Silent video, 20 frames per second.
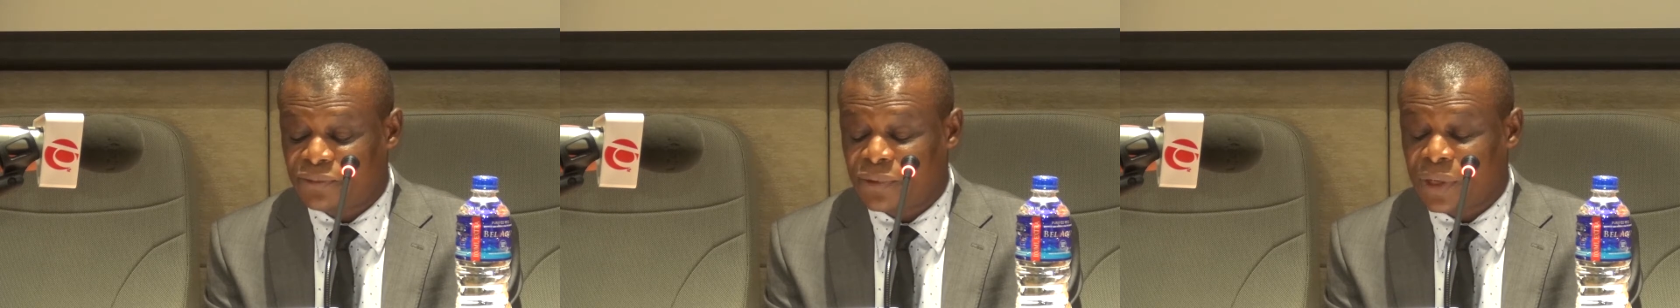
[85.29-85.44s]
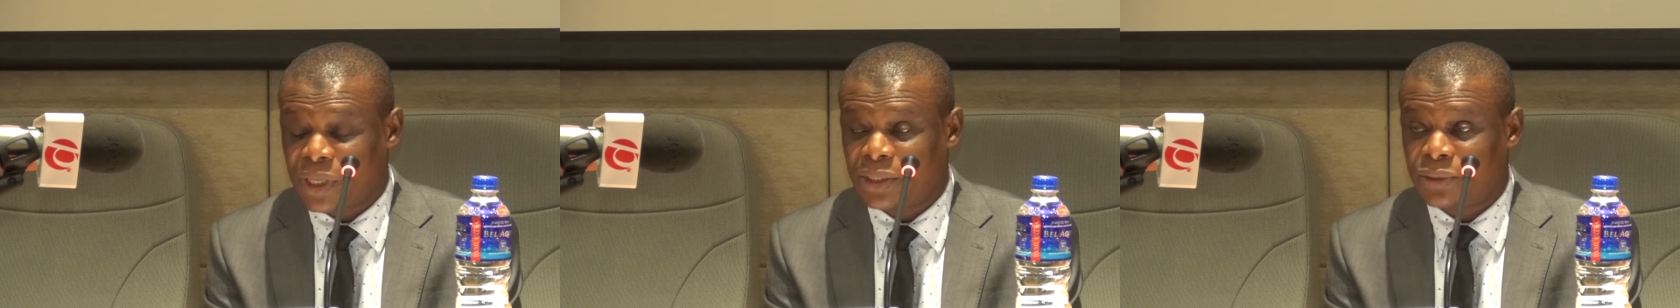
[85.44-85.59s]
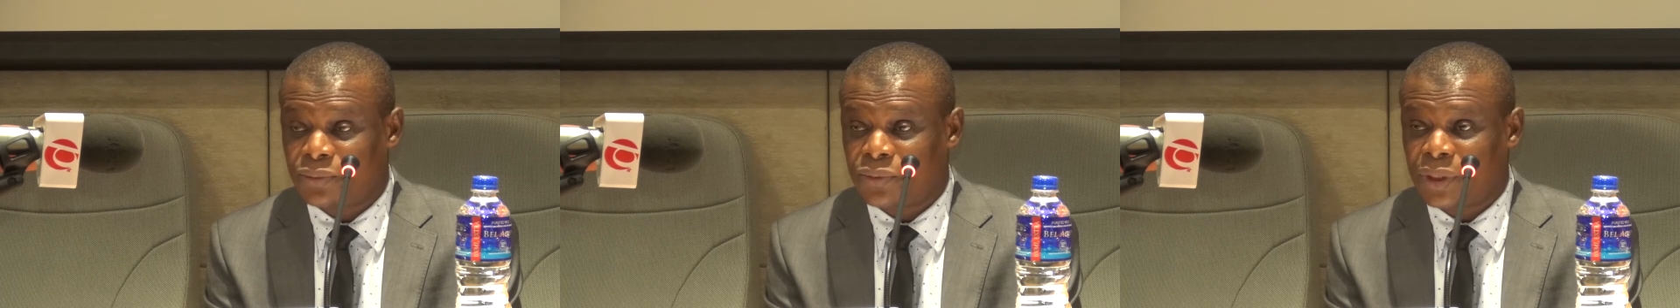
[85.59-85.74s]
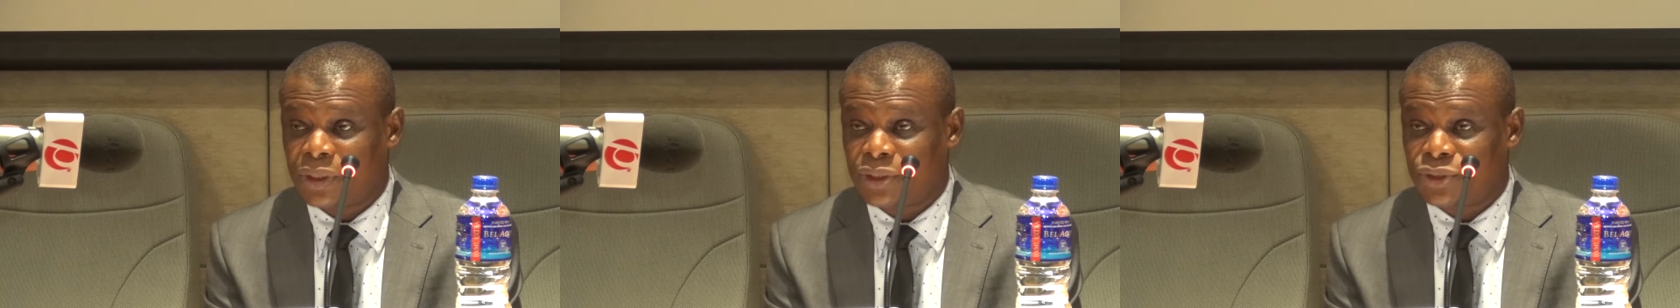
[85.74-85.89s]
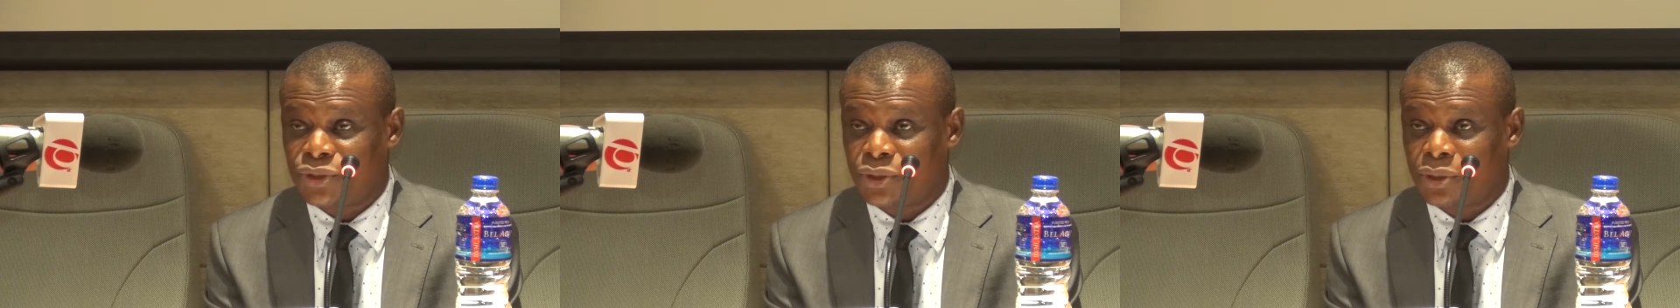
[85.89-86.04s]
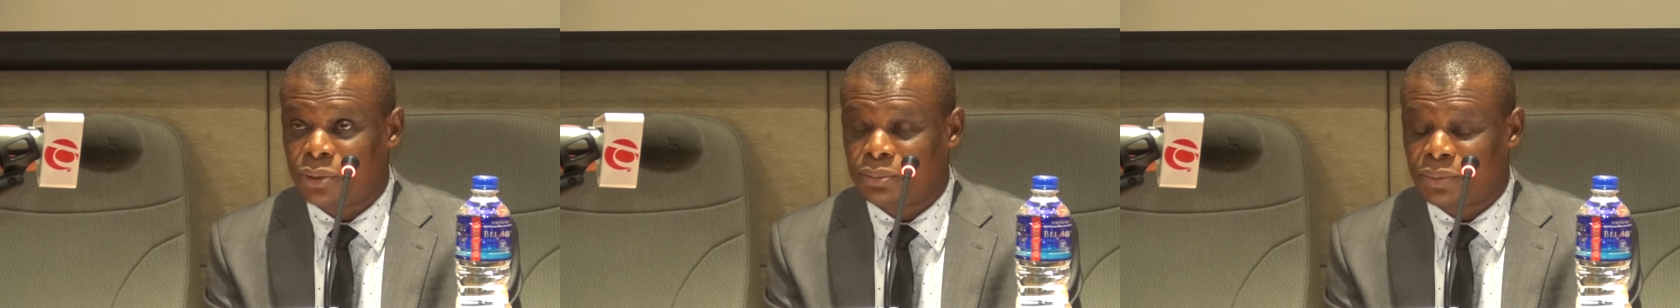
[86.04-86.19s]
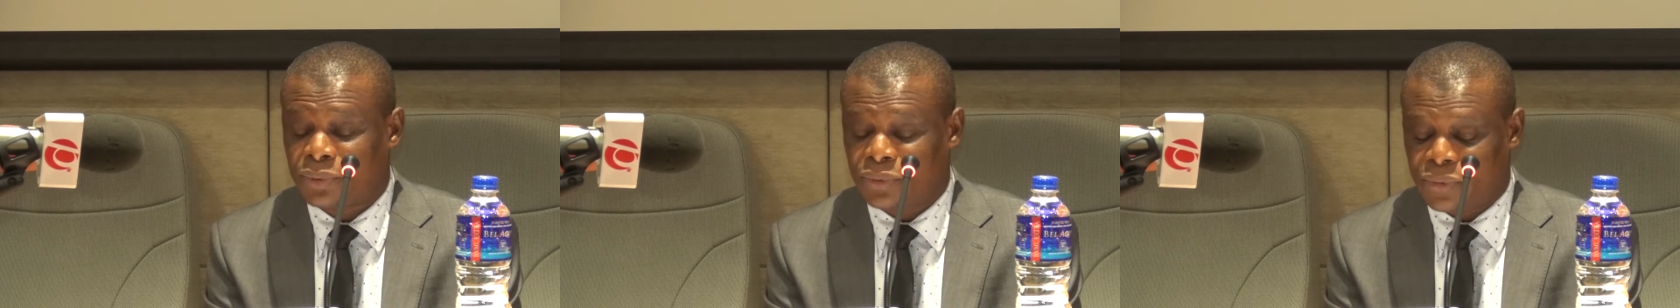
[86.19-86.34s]
for adequate
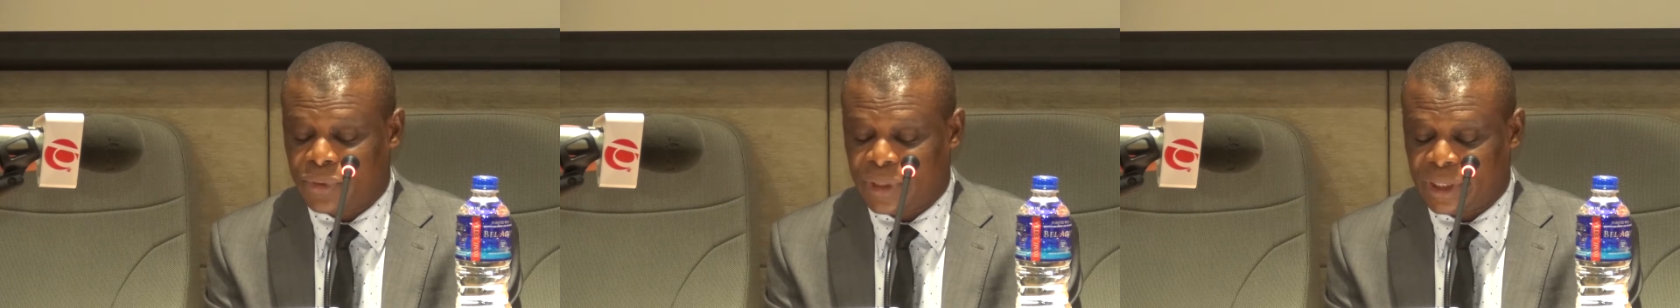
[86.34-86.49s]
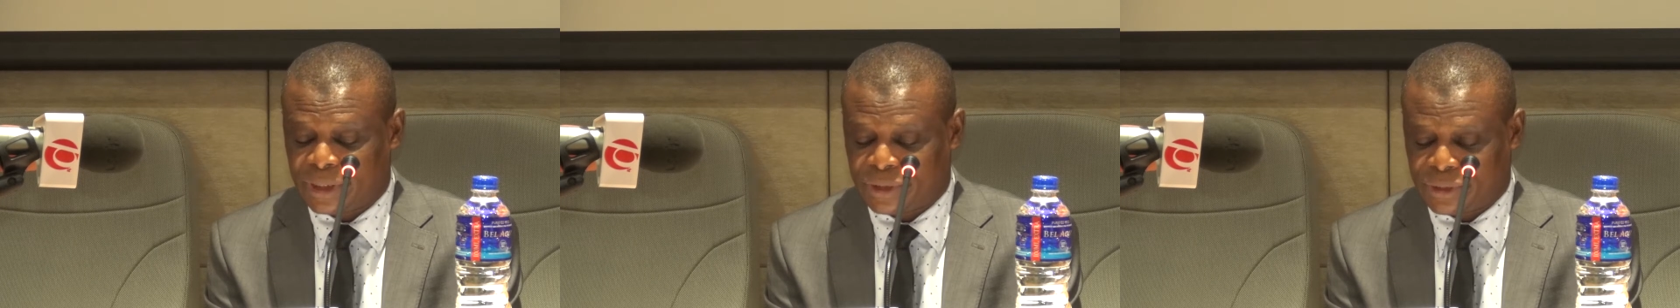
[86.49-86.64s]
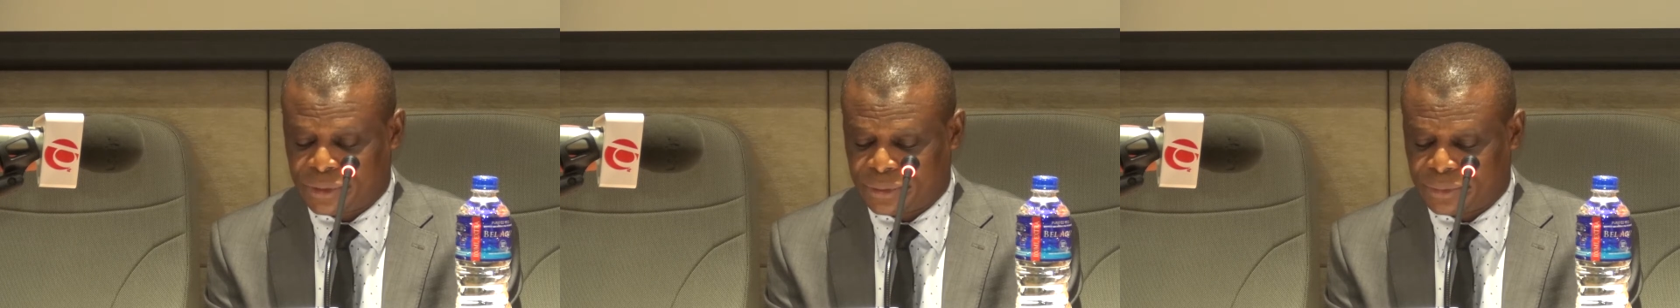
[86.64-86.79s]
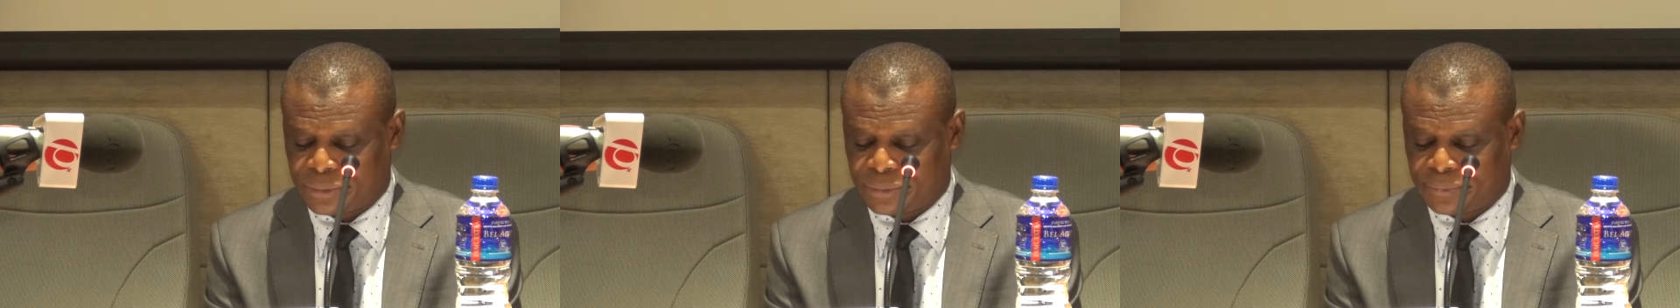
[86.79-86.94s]
job creation.